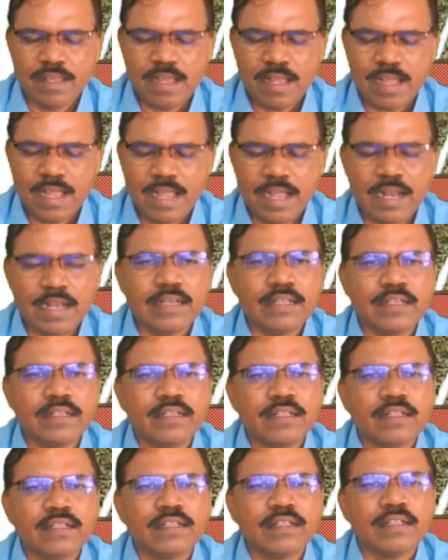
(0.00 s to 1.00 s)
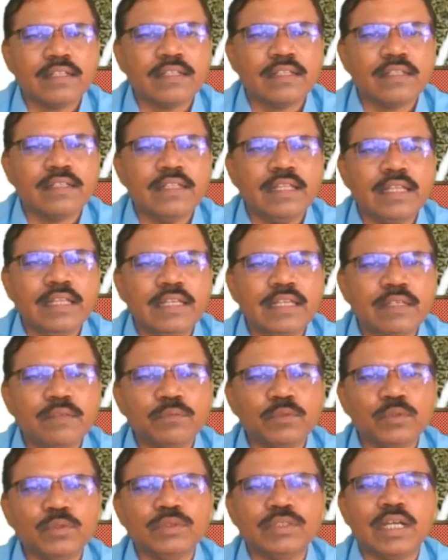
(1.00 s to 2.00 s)
And then it
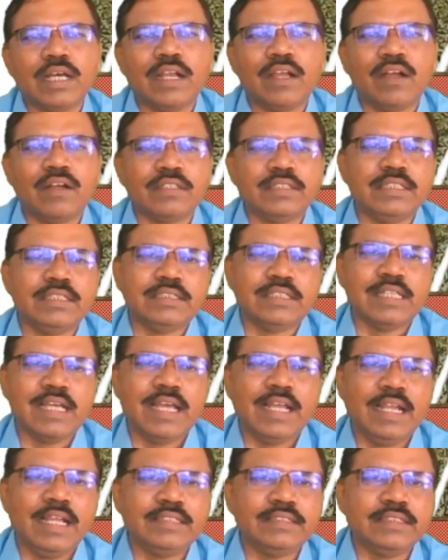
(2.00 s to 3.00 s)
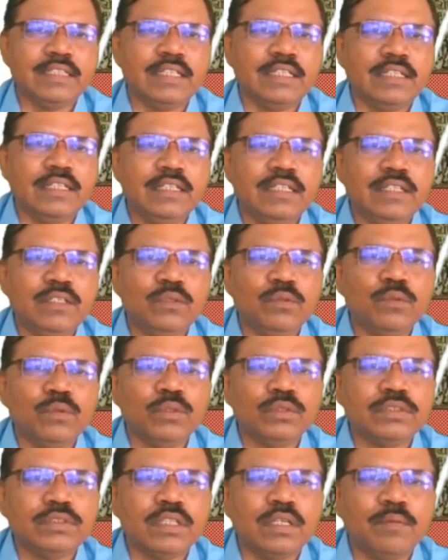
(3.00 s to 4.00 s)
moves along this direction. It
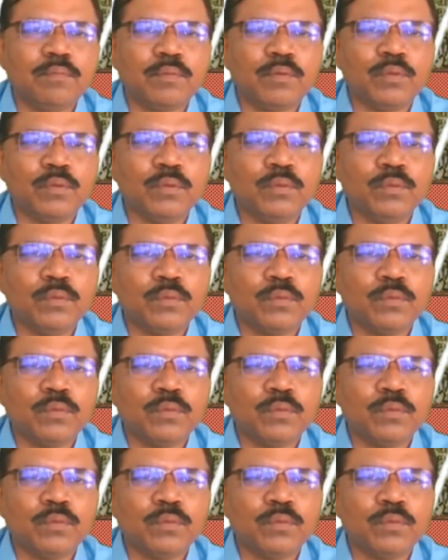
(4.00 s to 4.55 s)
goes up to